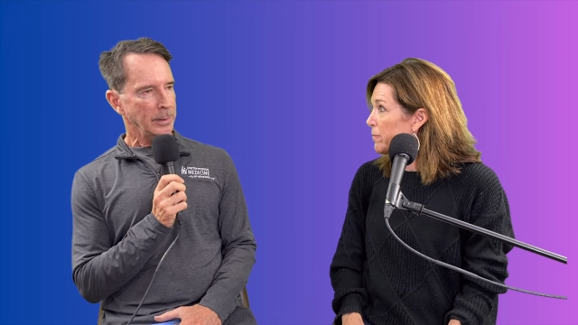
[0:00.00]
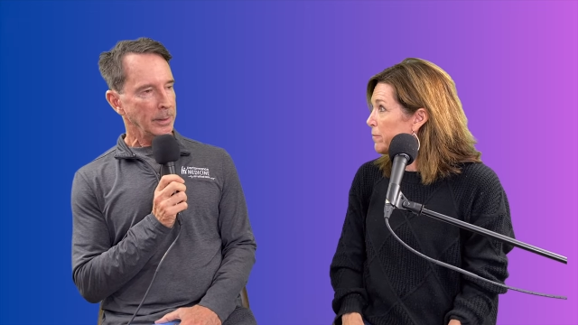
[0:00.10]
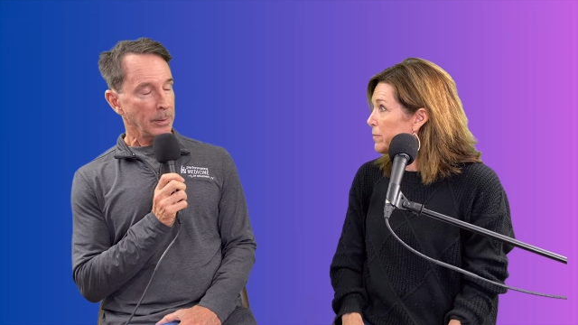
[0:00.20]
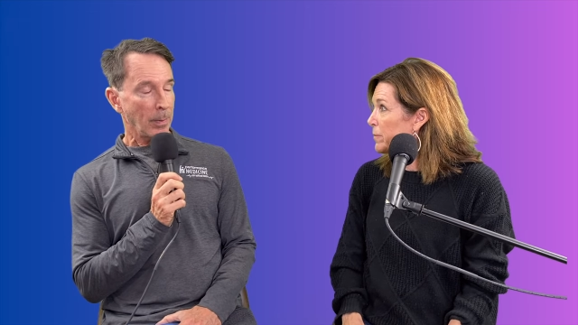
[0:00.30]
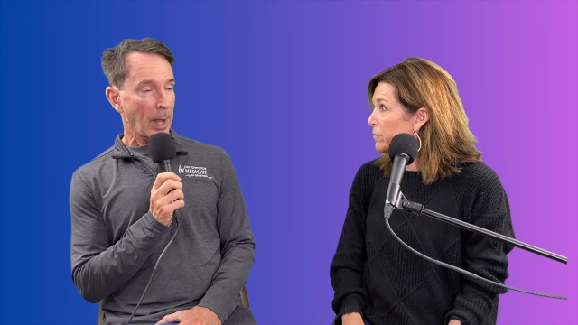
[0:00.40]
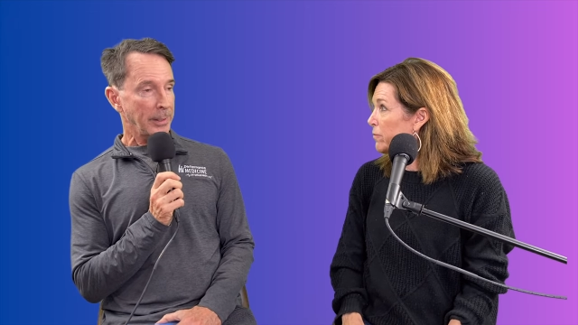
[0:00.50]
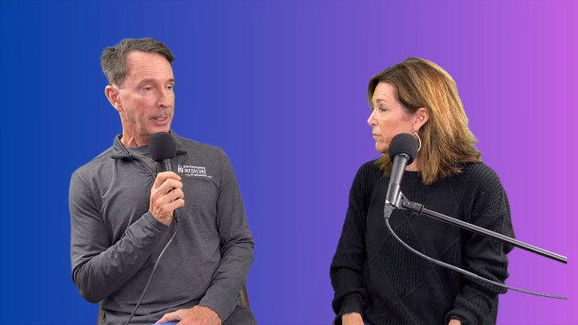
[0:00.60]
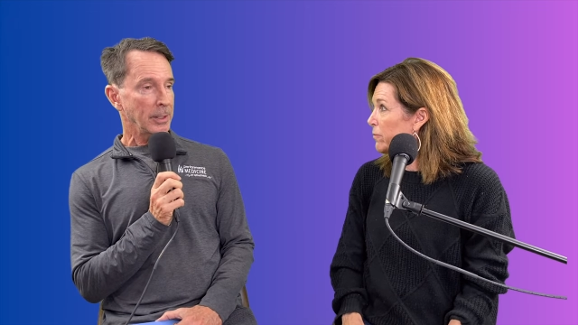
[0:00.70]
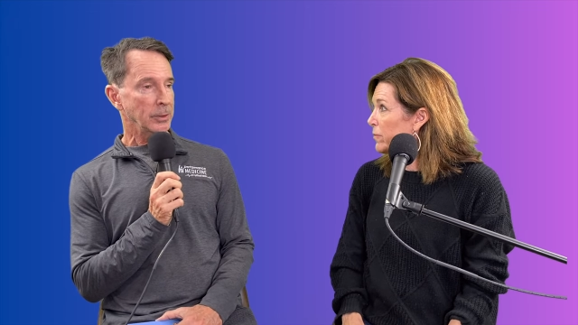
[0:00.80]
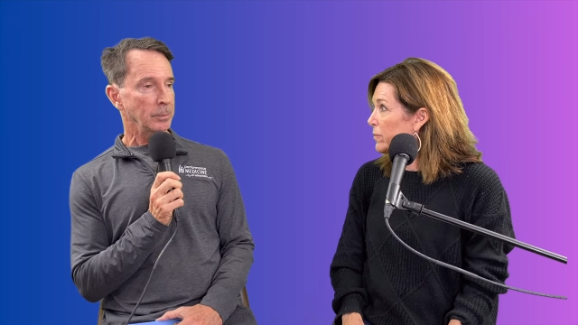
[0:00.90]
Speaker 1: and the body
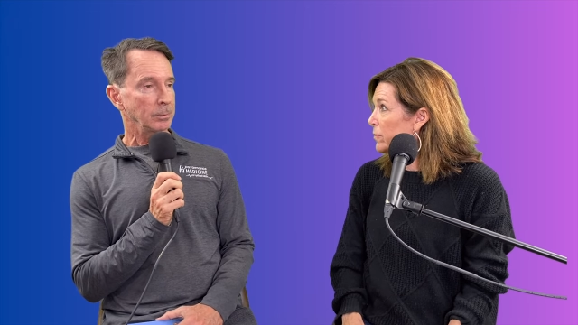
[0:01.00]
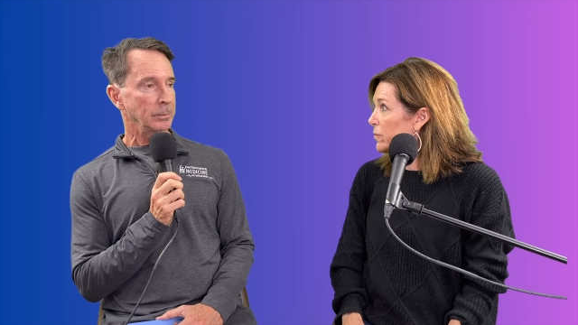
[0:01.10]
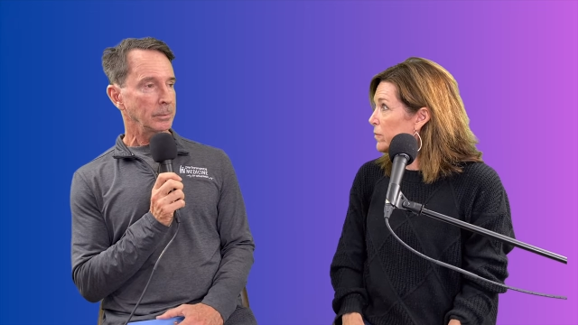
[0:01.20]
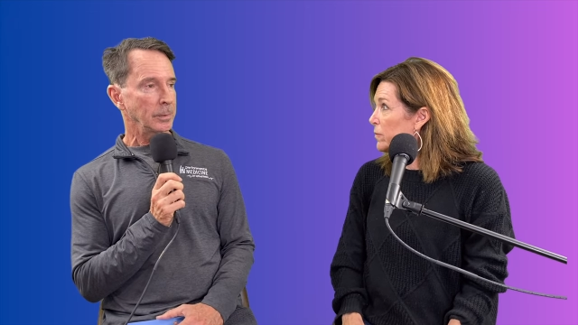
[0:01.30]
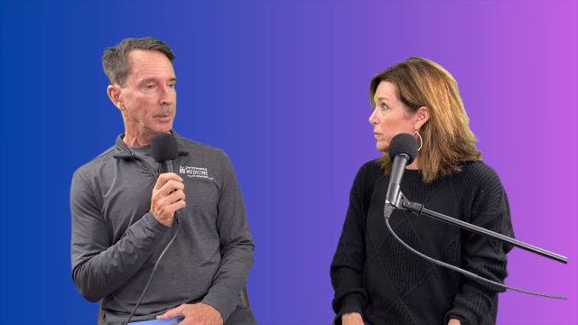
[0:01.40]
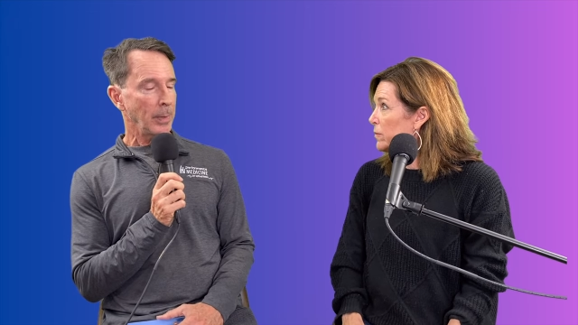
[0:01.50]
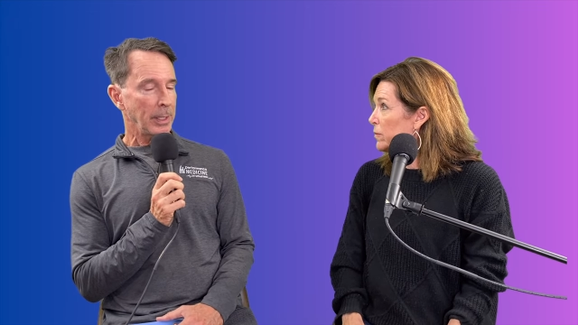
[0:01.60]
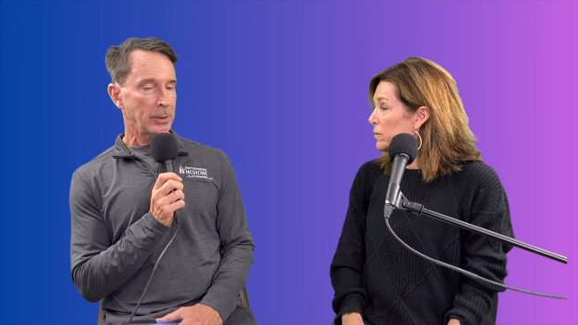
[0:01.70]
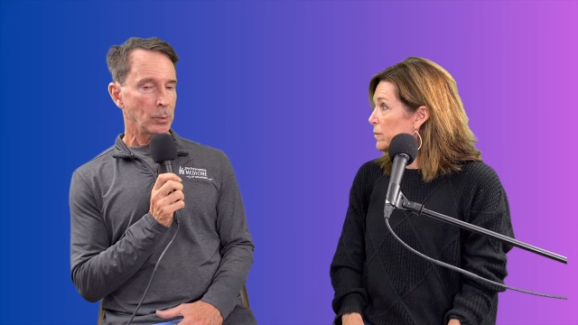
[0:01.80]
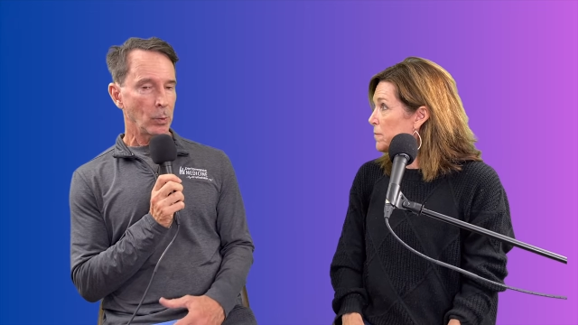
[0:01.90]
has a, an
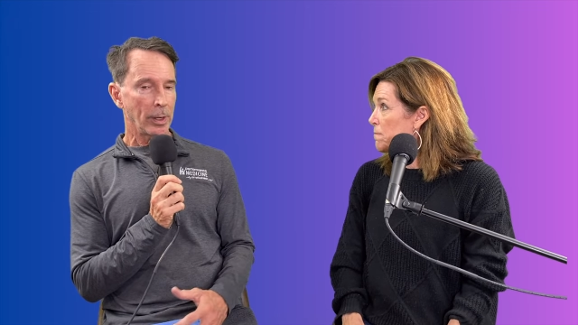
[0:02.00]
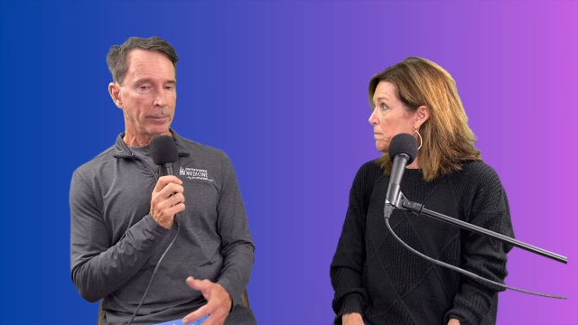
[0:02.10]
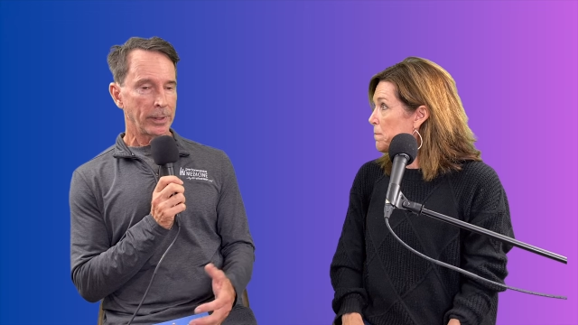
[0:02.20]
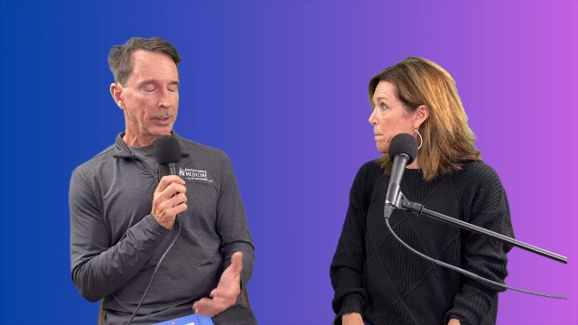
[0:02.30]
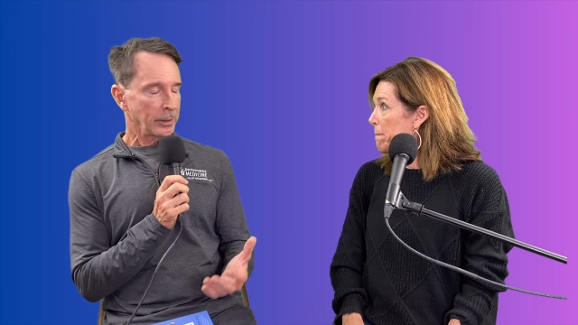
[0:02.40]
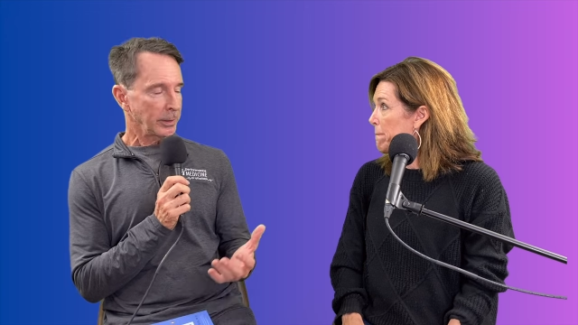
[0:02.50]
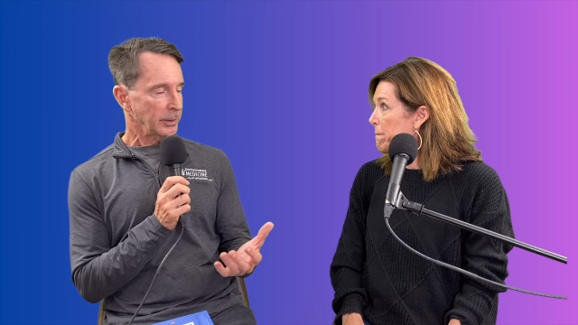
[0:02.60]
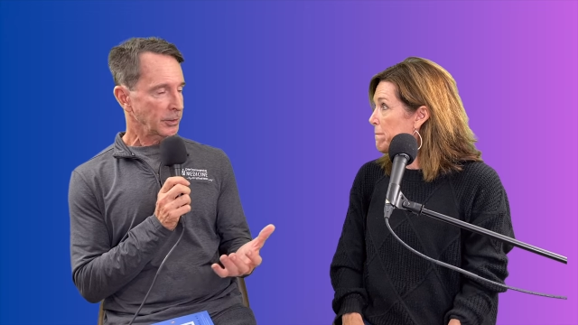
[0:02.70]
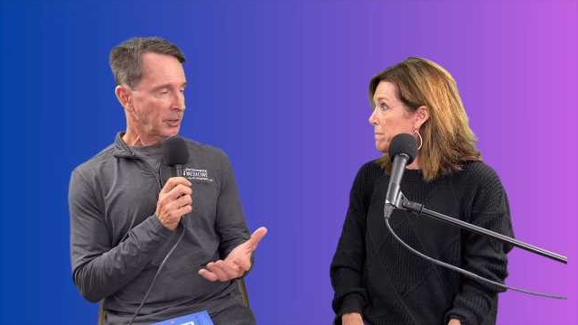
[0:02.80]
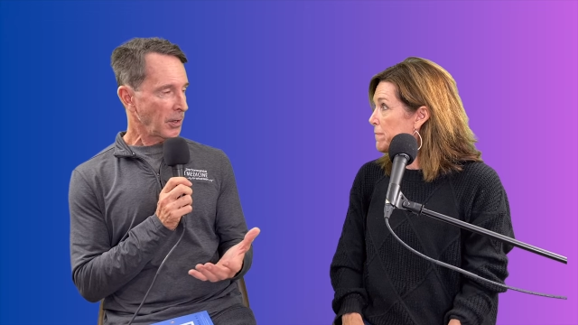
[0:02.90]
amazing way of healing
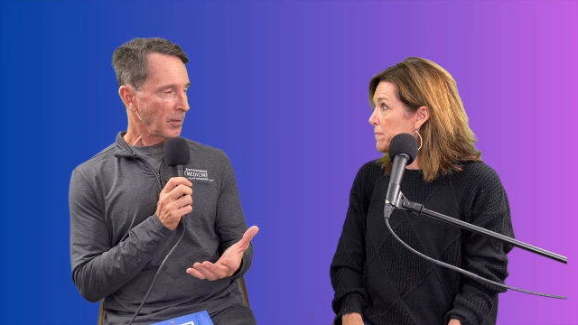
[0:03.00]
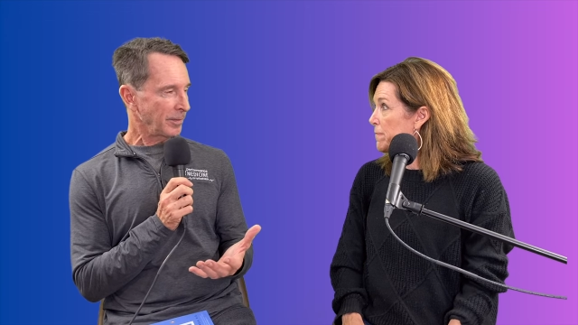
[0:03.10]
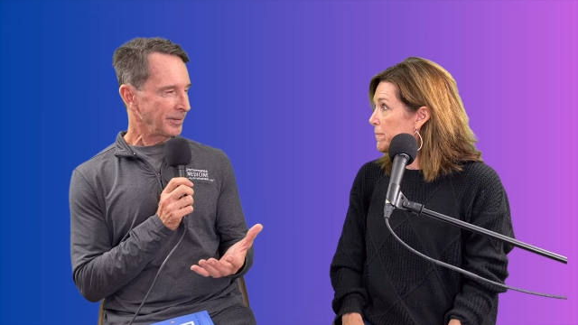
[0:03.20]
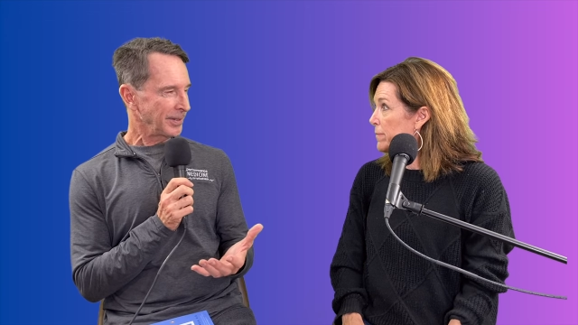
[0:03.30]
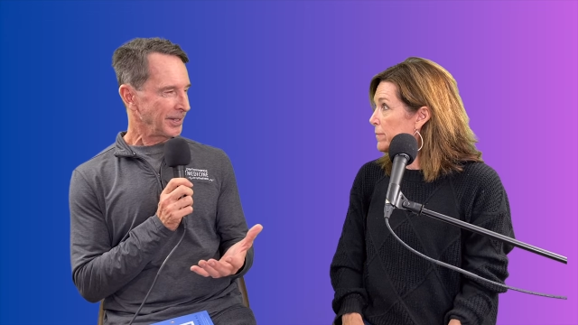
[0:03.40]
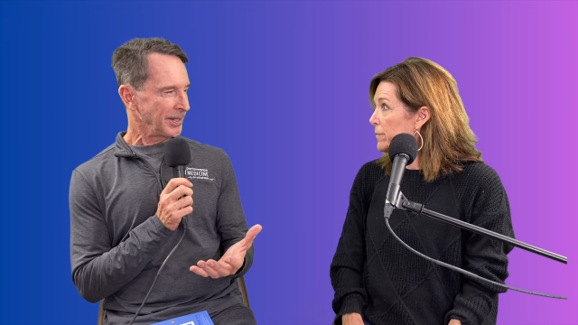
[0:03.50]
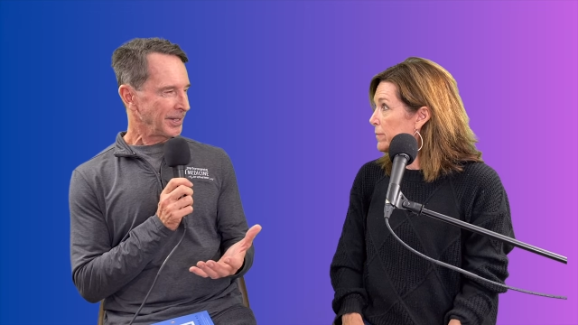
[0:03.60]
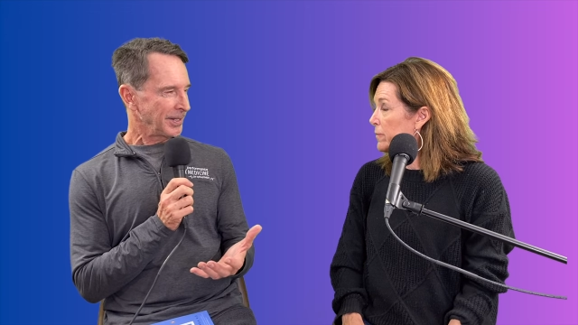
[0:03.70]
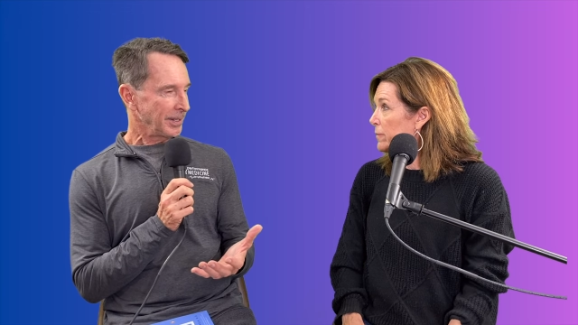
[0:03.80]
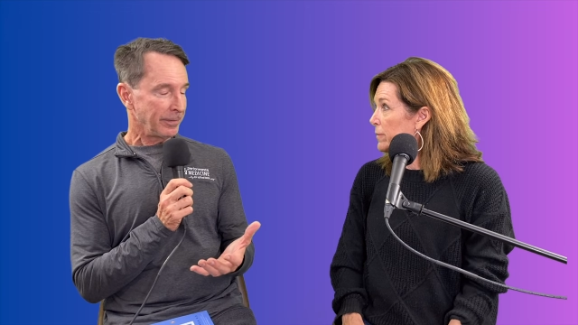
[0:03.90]
itself
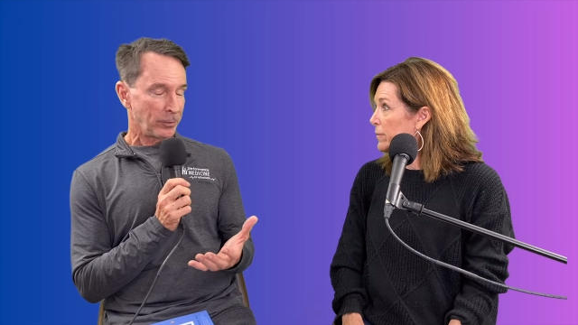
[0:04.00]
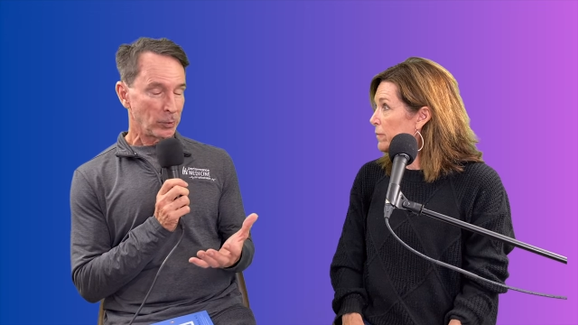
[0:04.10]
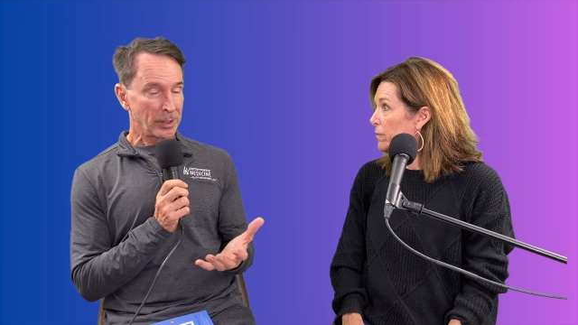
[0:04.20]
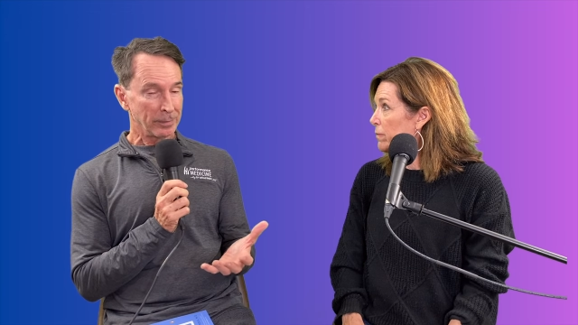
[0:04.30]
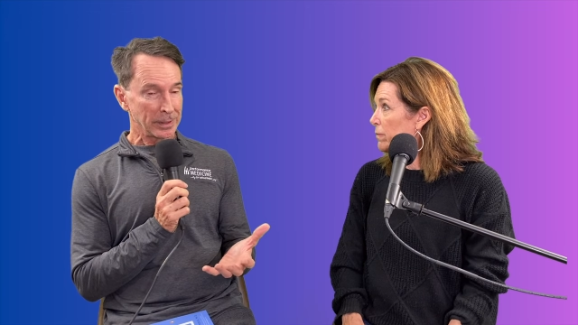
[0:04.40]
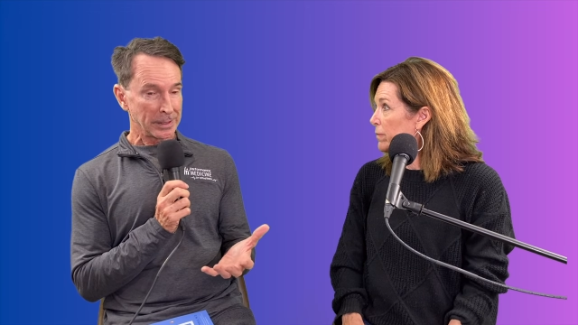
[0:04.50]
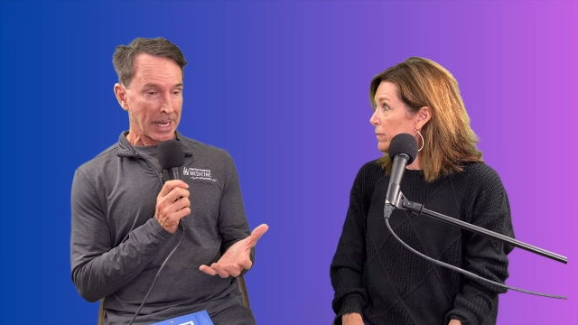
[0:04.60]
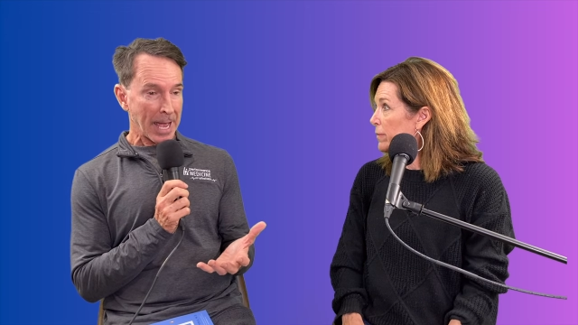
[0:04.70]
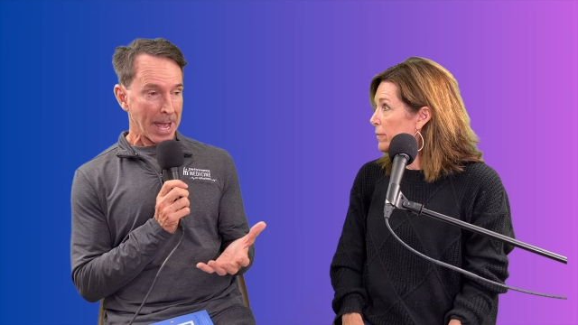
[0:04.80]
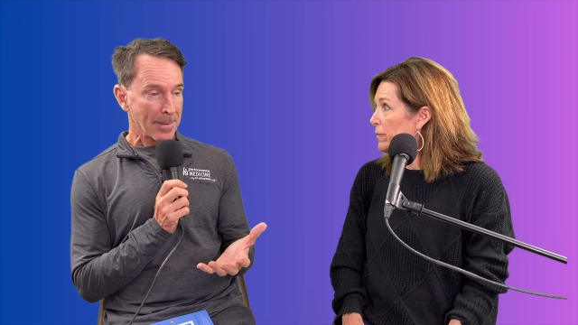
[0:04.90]
if you give it
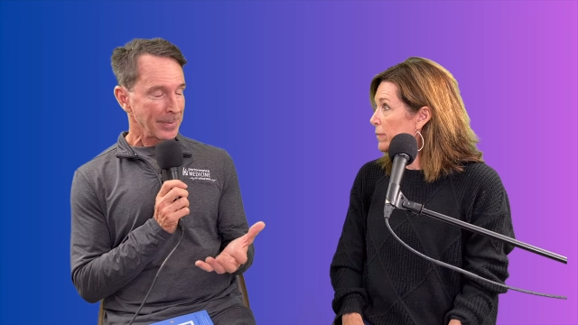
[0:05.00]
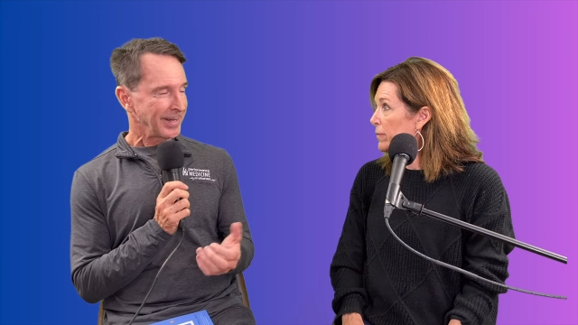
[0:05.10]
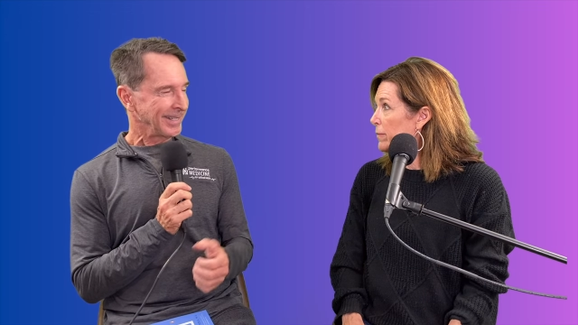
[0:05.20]
time.